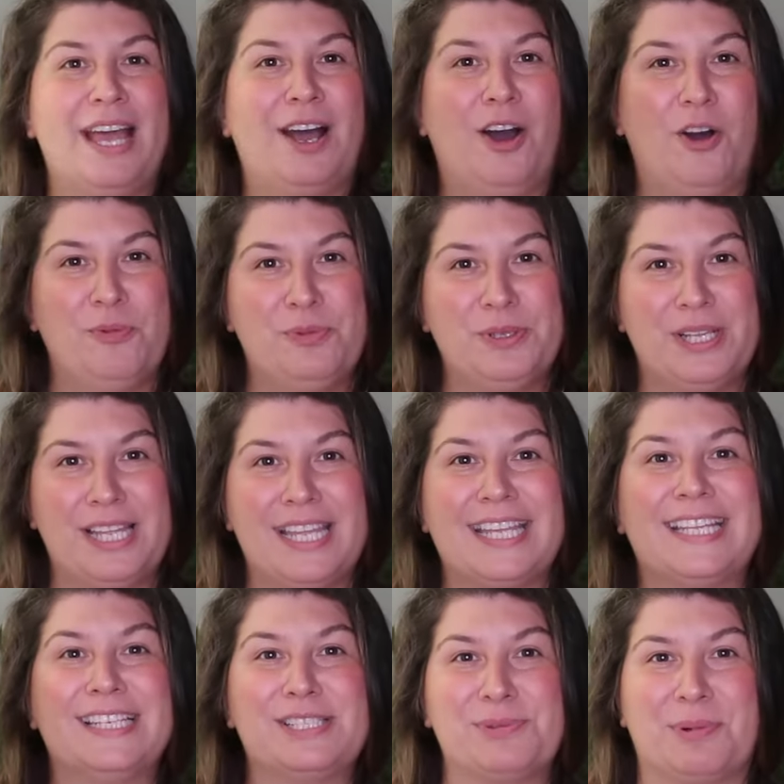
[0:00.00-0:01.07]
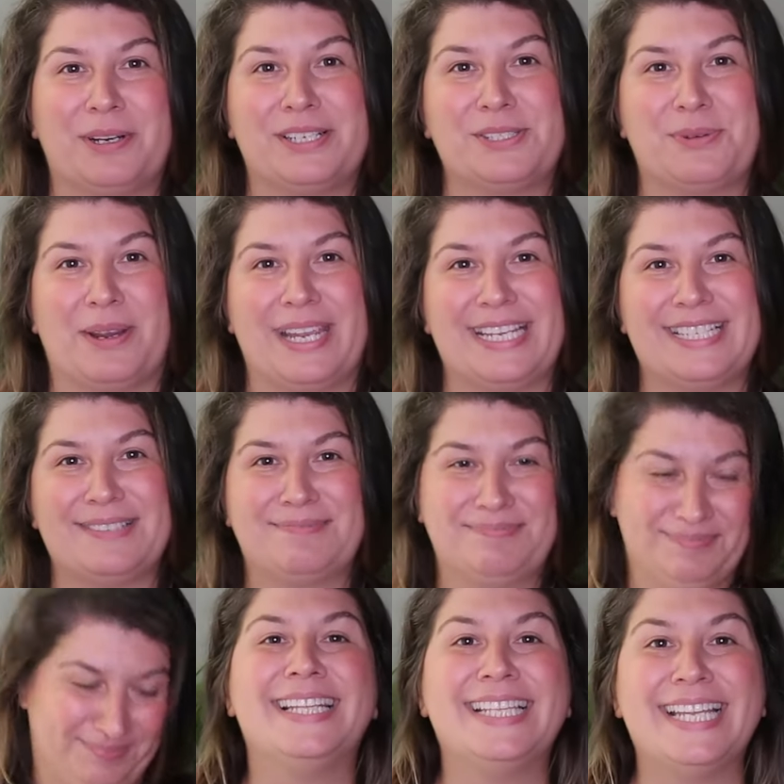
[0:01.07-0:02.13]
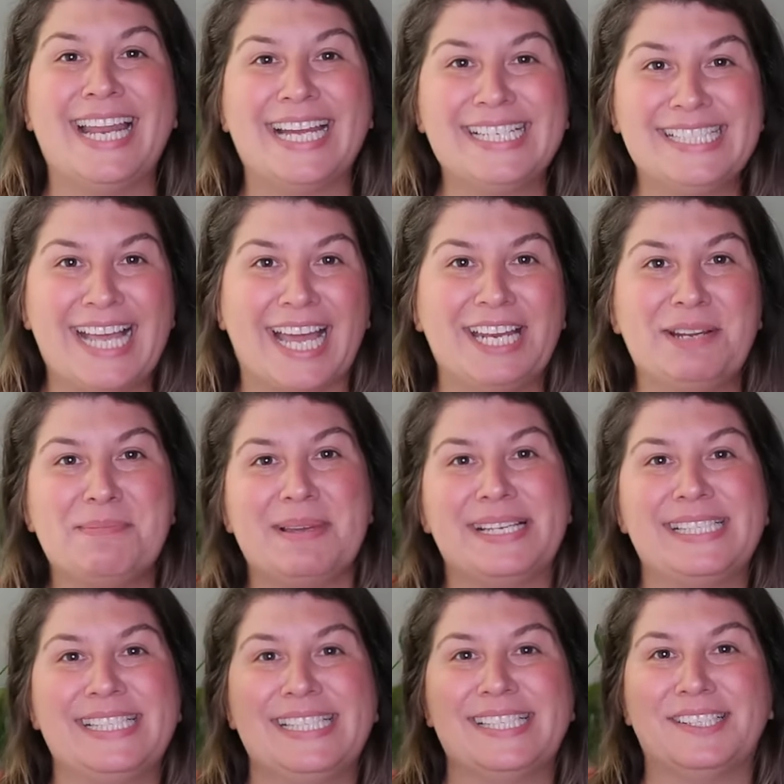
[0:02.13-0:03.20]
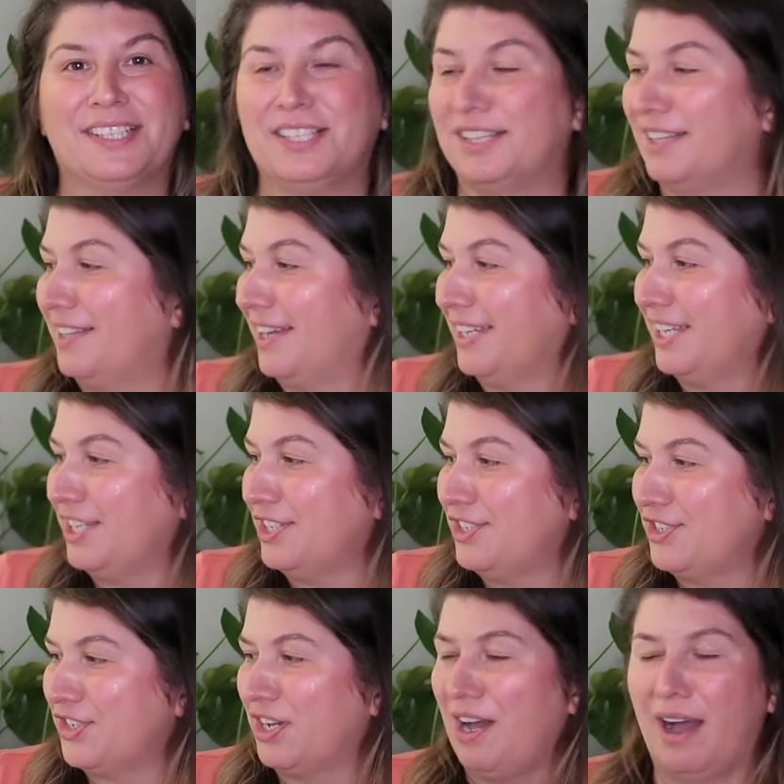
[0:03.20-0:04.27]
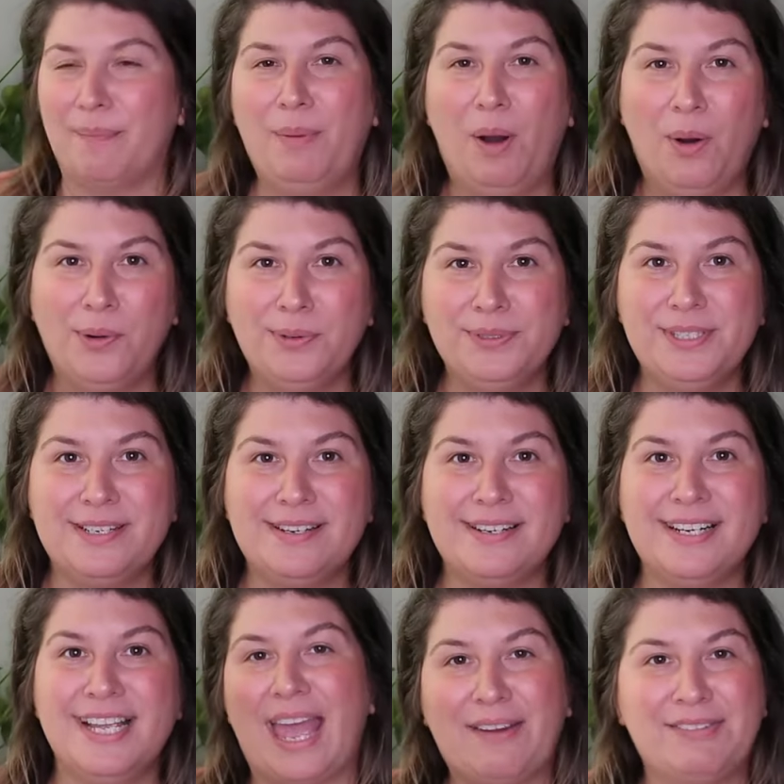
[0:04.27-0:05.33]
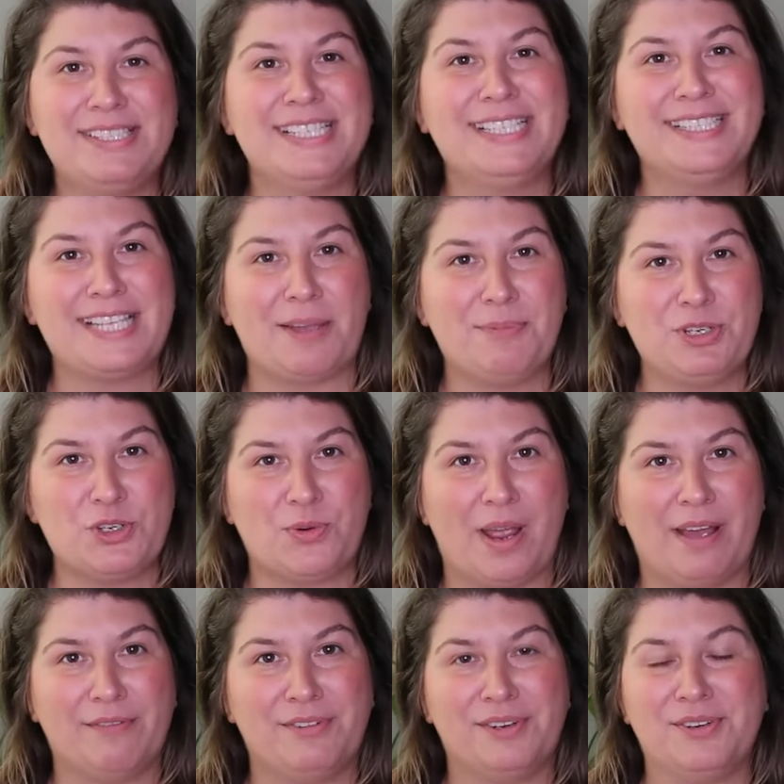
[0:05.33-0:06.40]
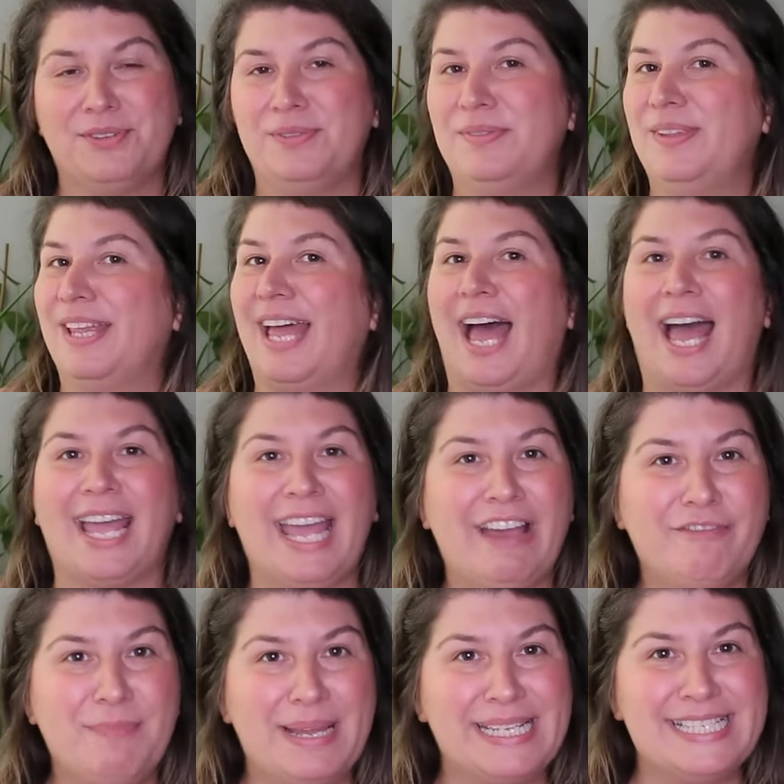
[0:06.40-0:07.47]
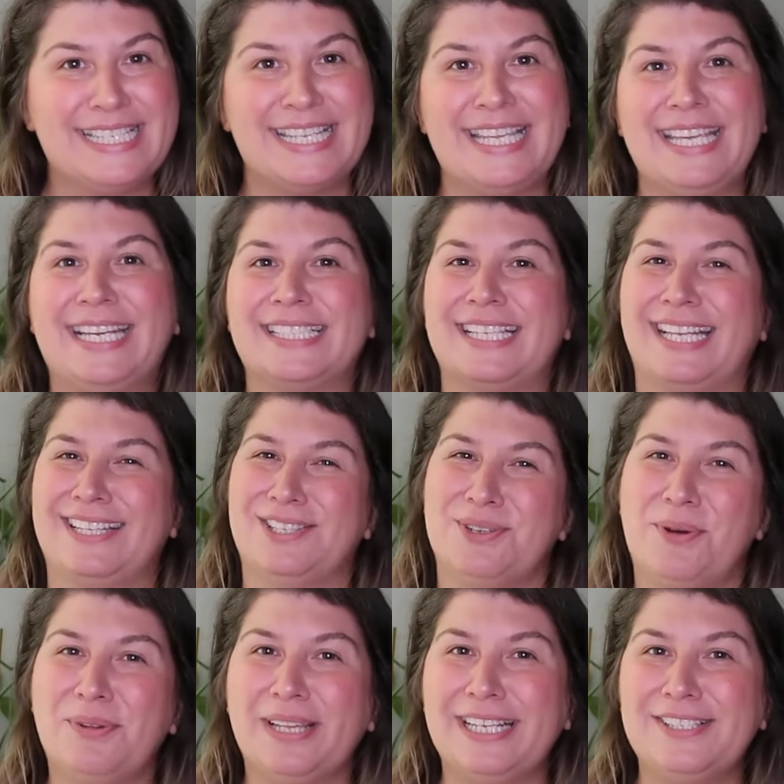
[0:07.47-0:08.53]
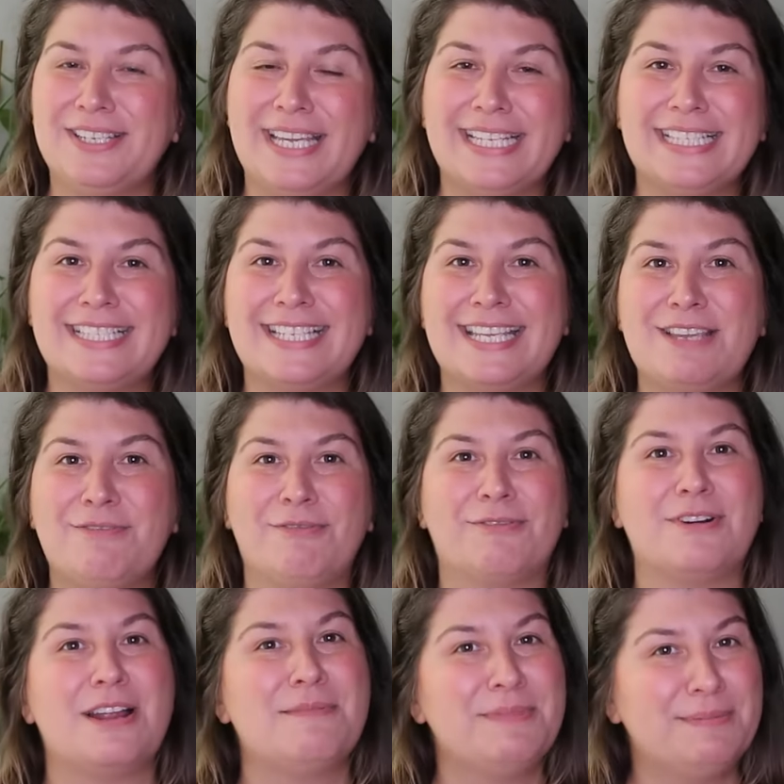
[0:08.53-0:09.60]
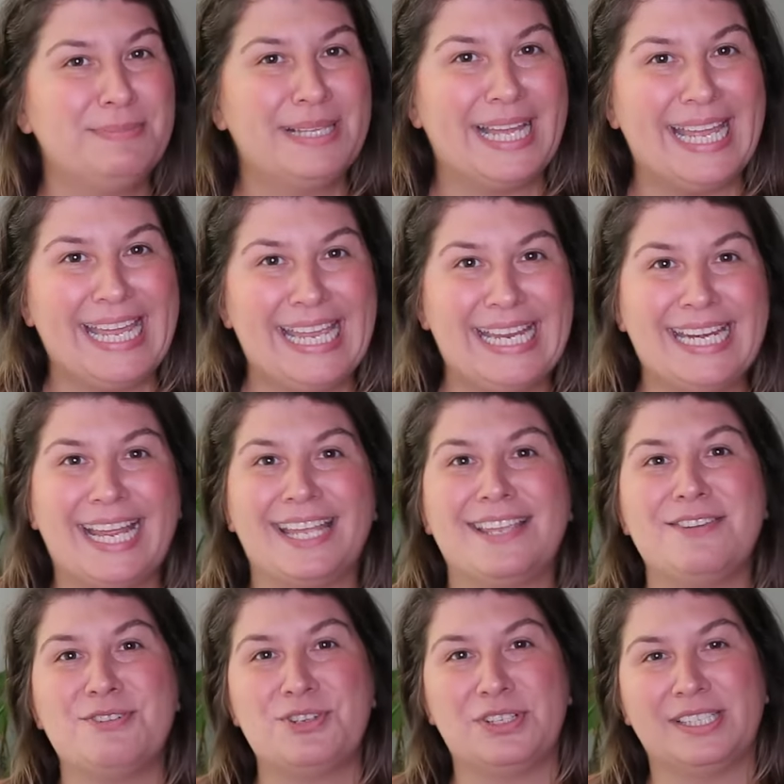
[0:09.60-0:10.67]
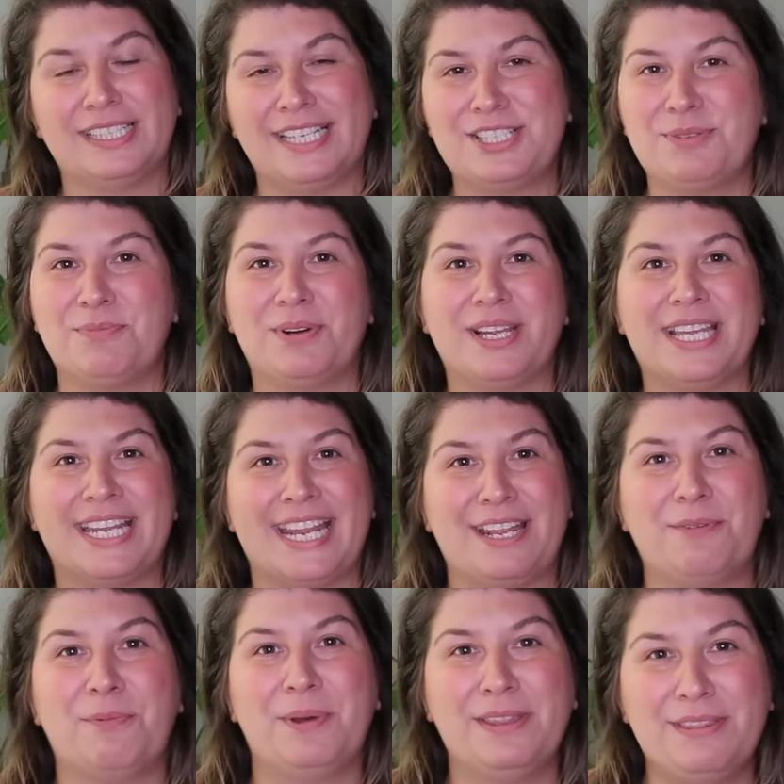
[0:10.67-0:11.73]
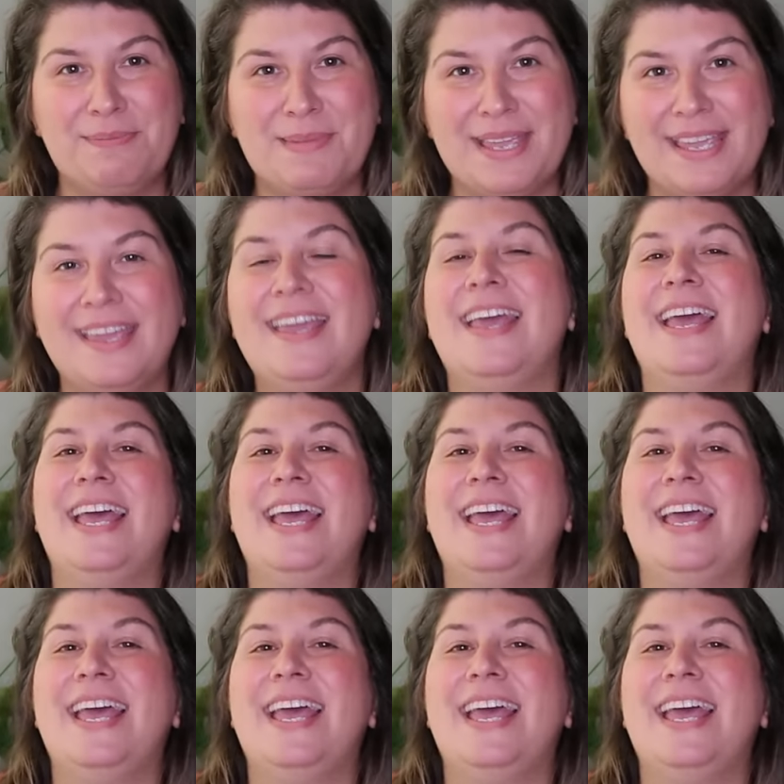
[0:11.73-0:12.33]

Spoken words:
hopefully this works great. The next item is this luggage cup holder. Every single time we travel, I have my tea because I don't like to get tea from the plane. I usually like to bring it in with me